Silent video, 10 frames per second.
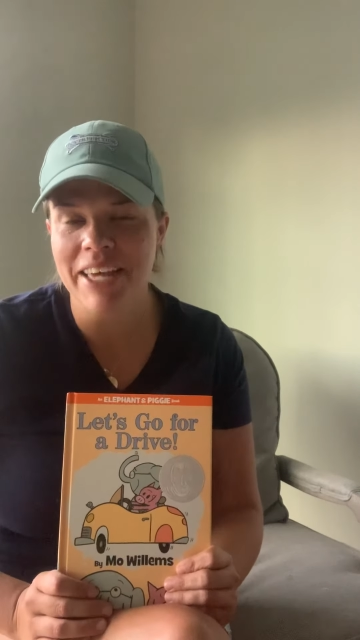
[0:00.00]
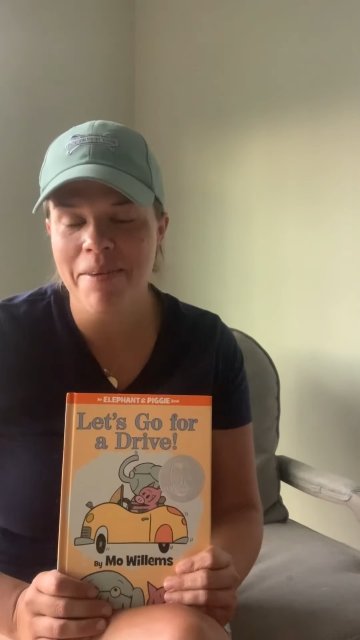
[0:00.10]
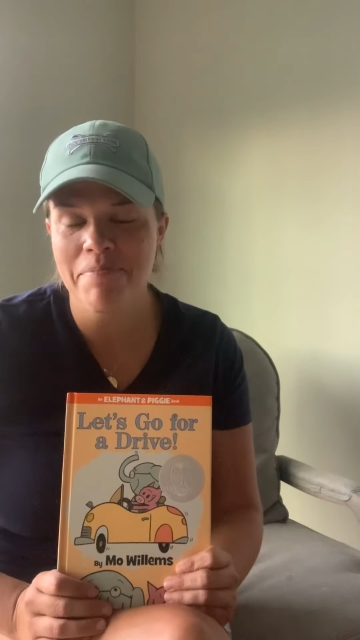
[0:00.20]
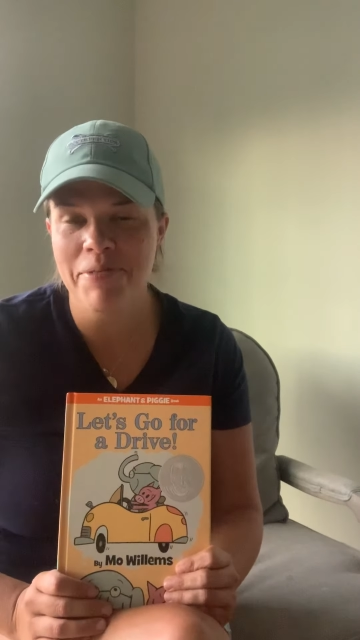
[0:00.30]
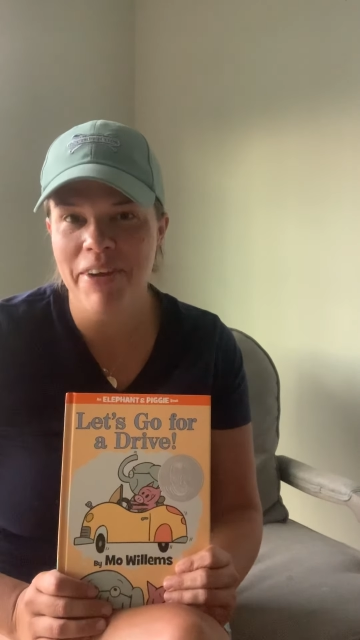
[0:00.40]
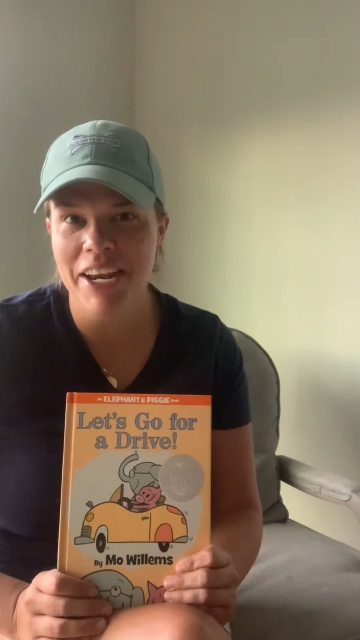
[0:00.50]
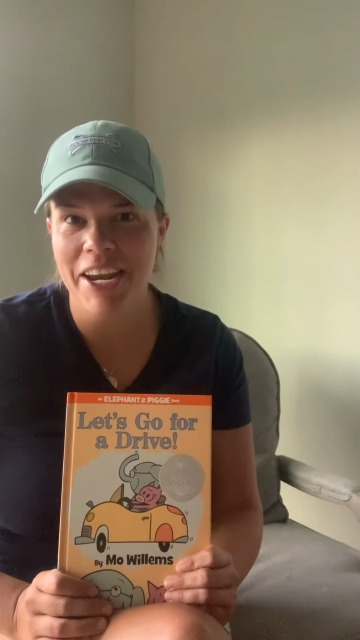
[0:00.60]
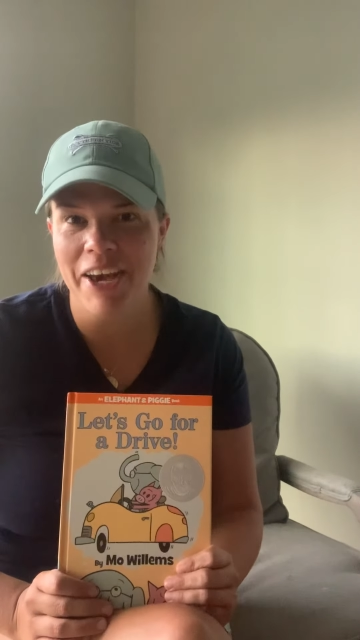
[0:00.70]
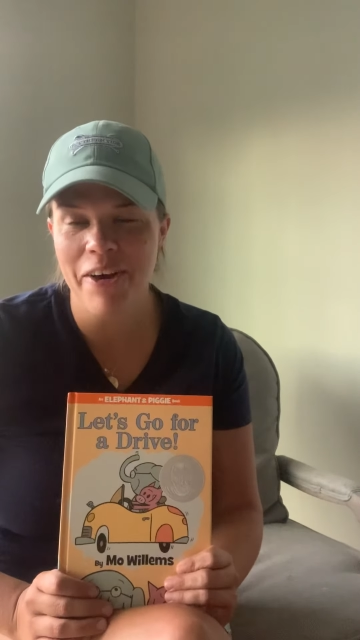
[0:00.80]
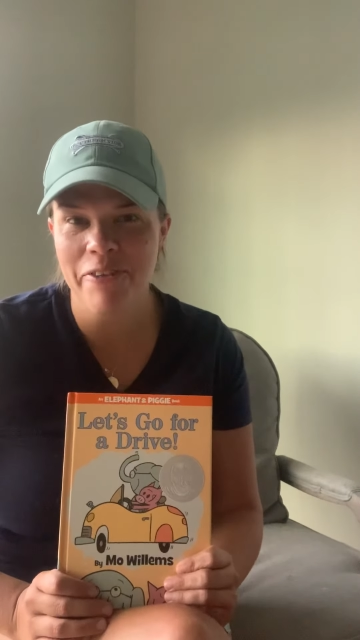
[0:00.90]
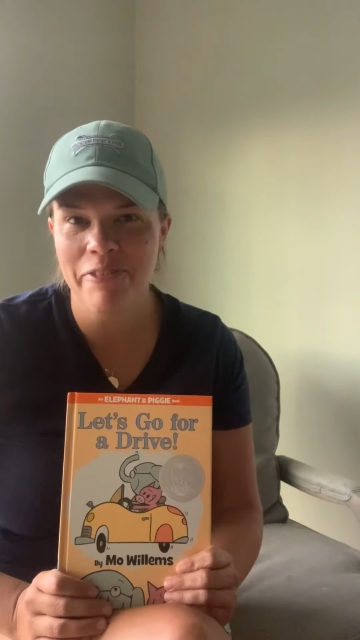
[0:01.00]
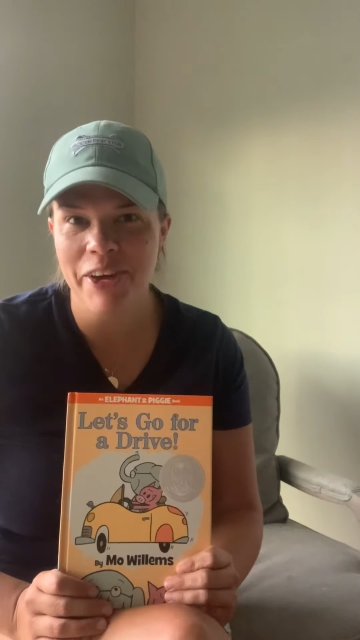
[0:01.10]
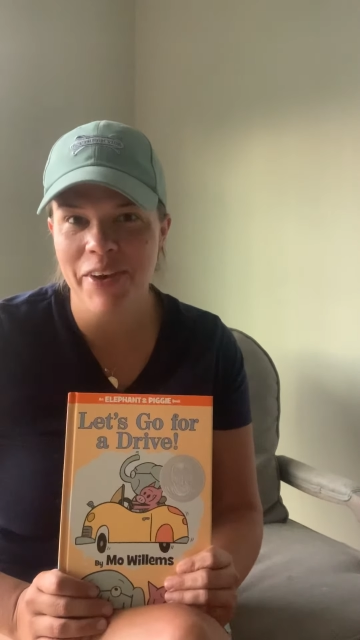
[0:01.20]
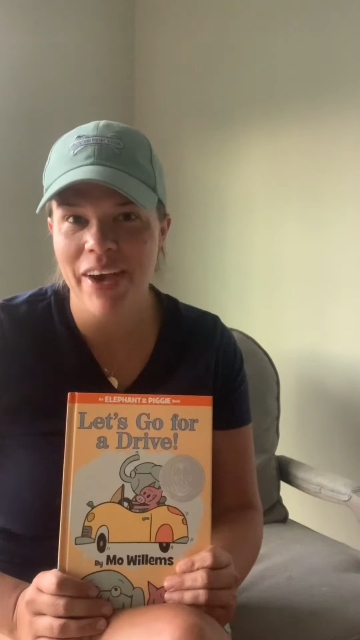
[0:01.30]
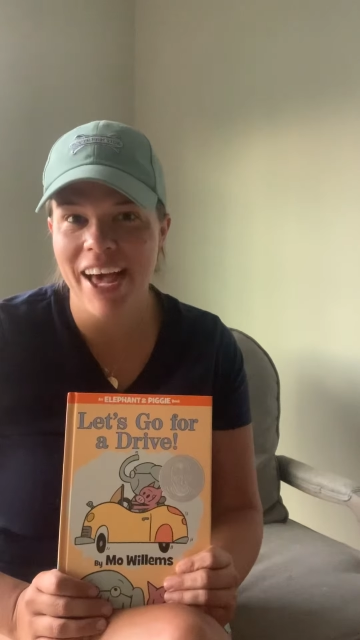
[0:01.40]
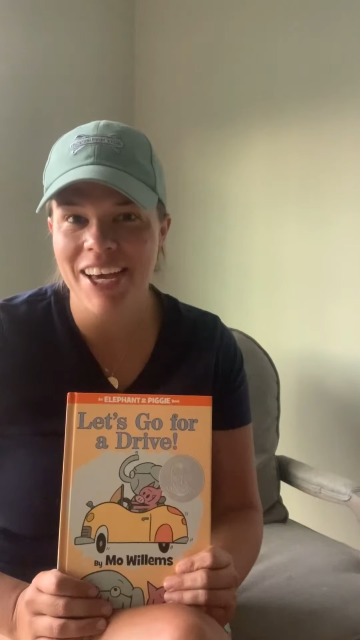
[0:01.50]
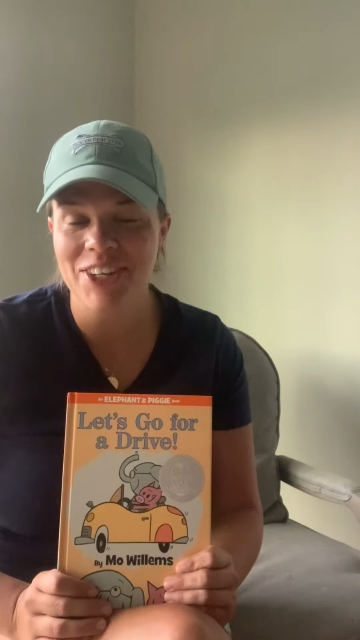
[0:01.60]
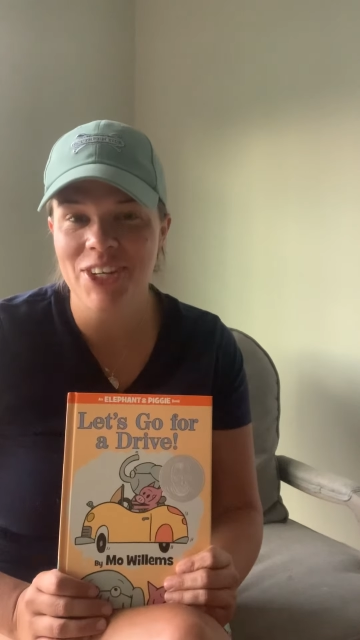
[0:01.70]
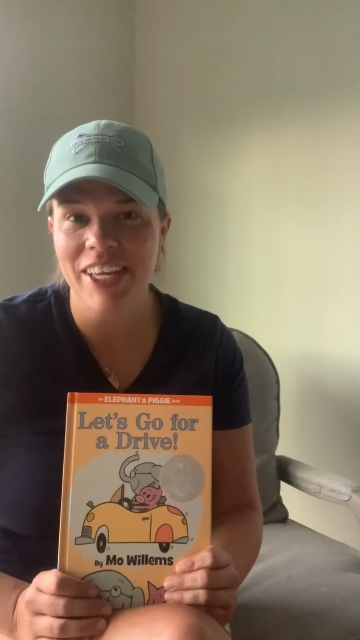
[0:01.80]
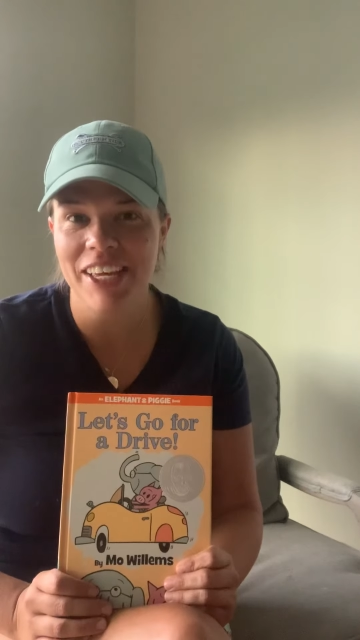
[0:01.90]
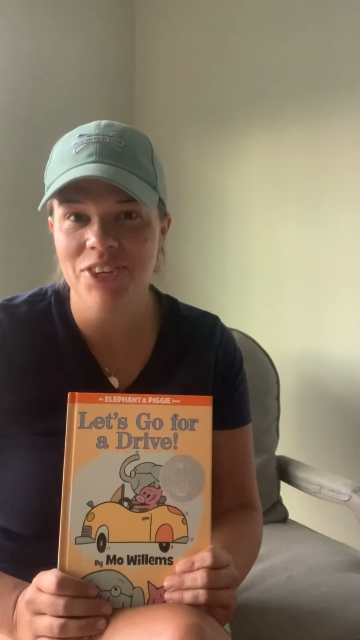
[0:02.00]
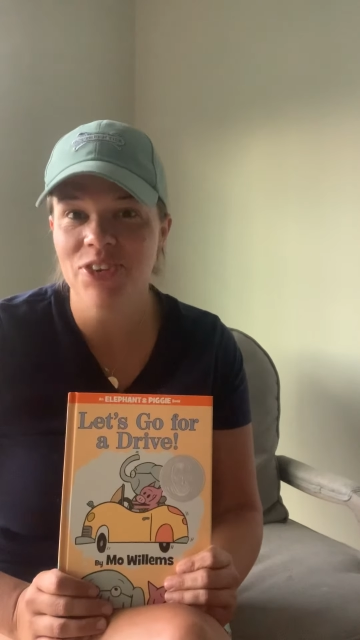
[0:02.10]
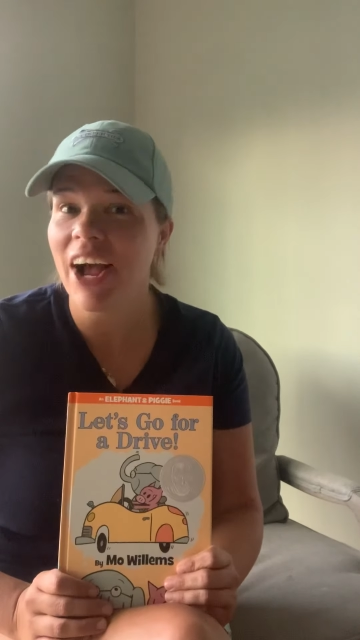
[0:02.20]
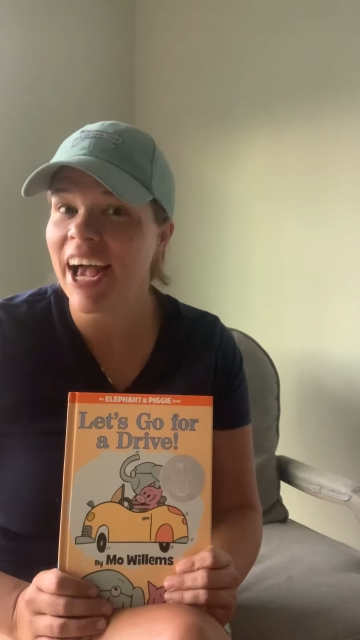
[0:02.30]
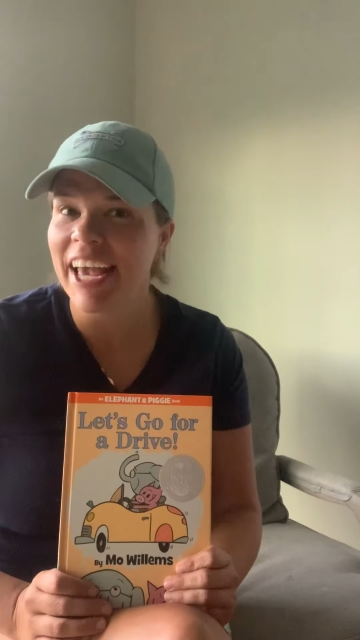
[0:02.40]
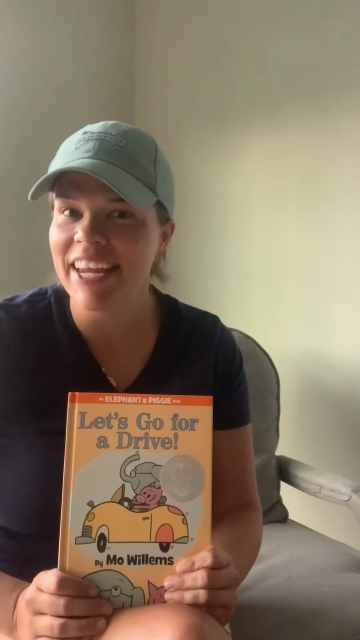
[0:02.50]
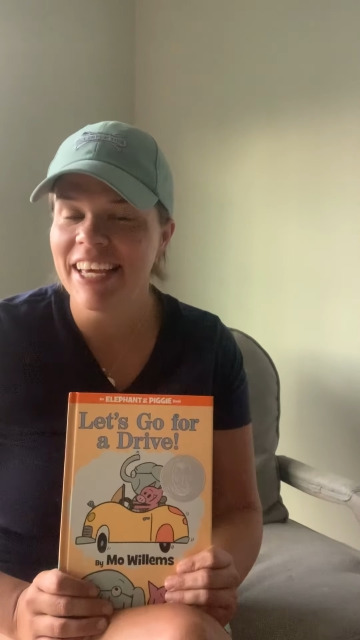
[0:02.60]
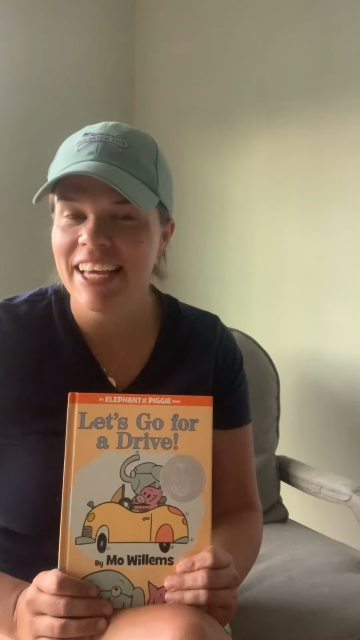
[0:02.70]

up and ready to go for you. I actually tried